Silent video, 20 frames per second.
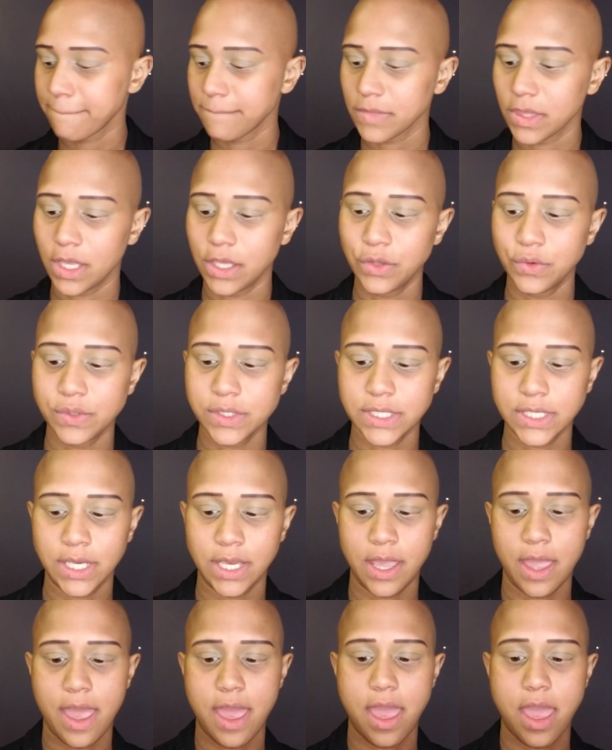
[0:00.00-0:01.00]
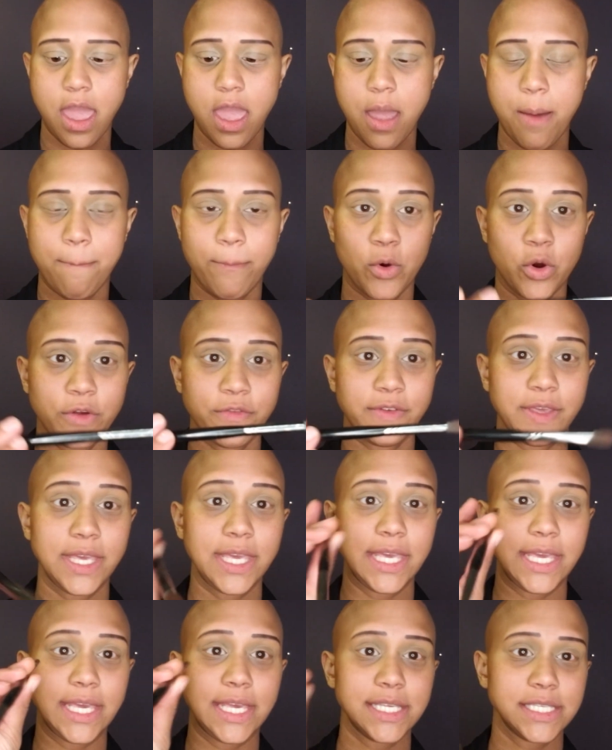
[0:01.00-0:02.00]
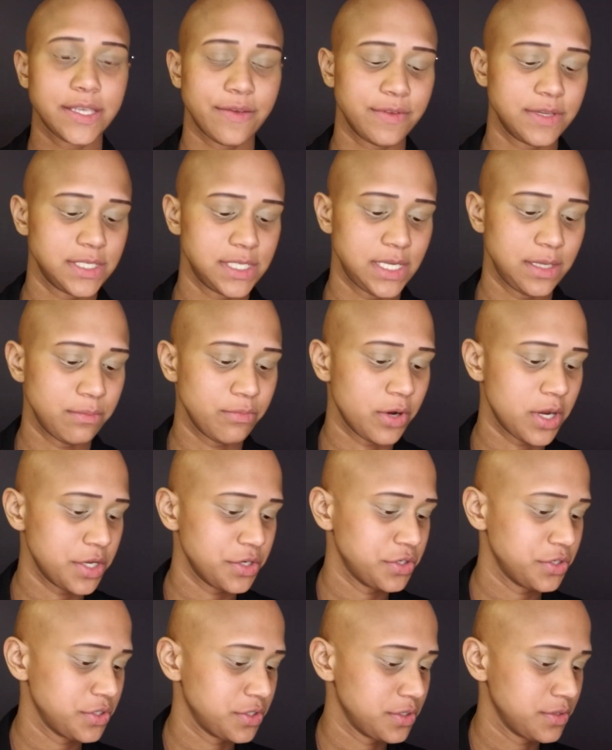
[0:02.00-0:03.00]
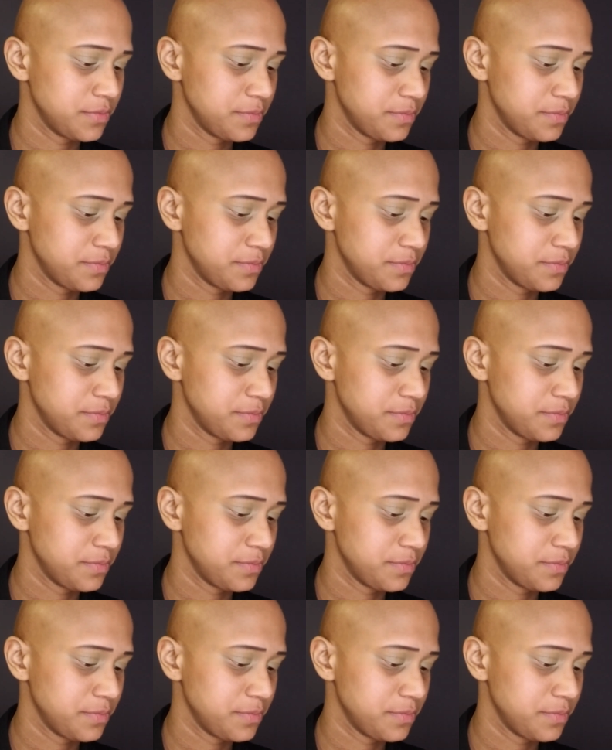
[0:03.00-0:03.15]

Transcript: using a Morphe E17 brush.